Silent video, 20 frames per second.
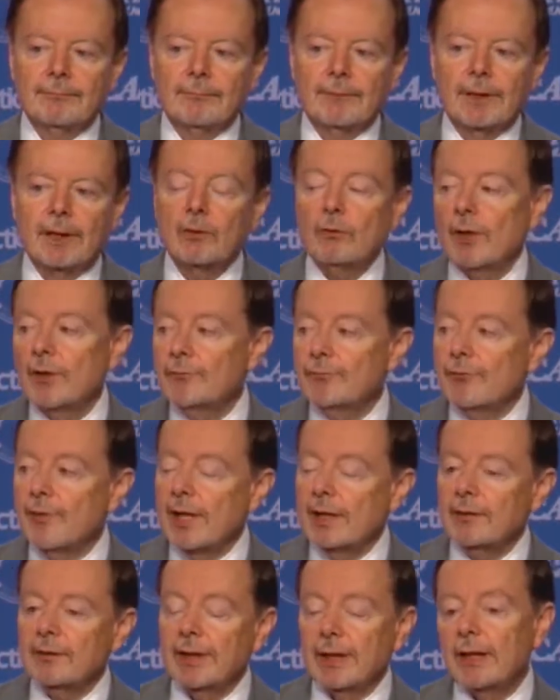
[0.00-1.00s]
and quite
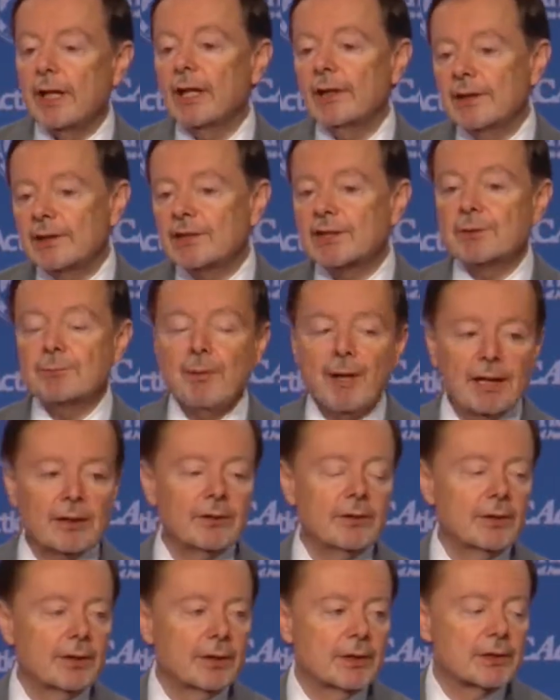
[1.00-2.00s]
frankly, an
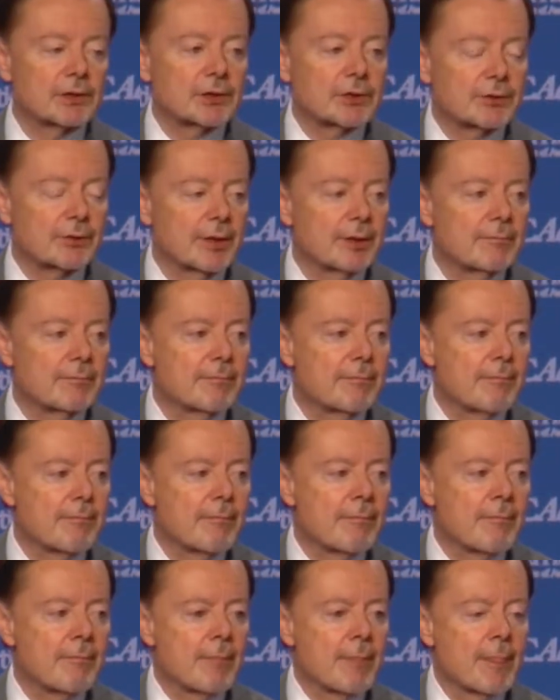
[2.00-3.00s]
unexpected history.
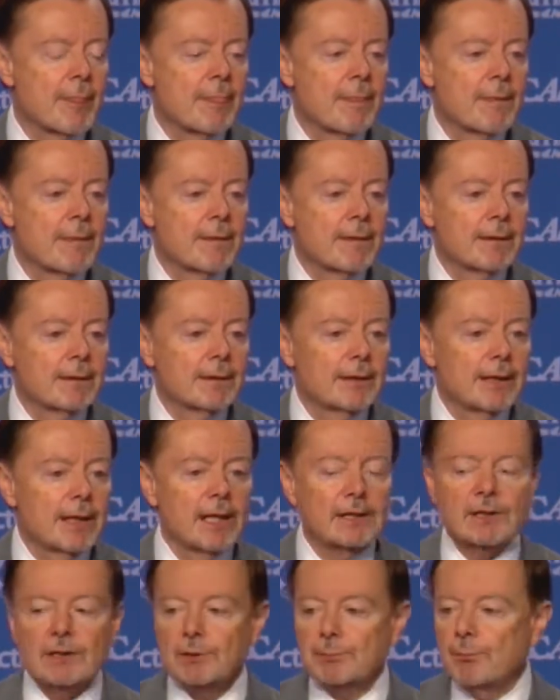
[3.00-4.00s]

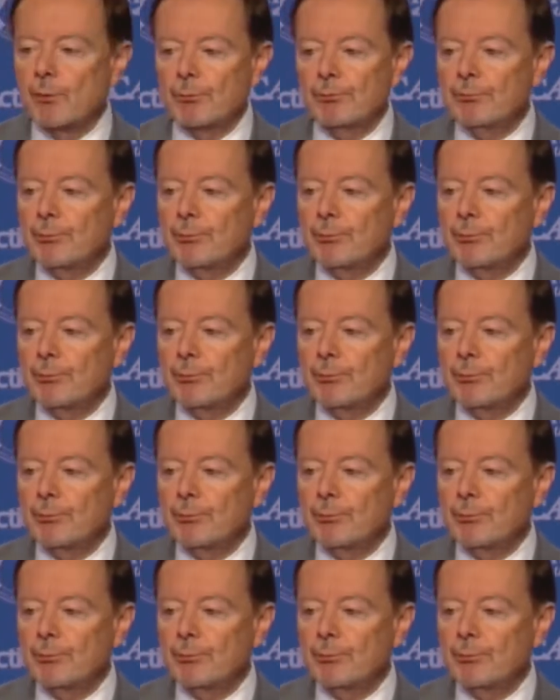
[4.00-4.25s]
As has been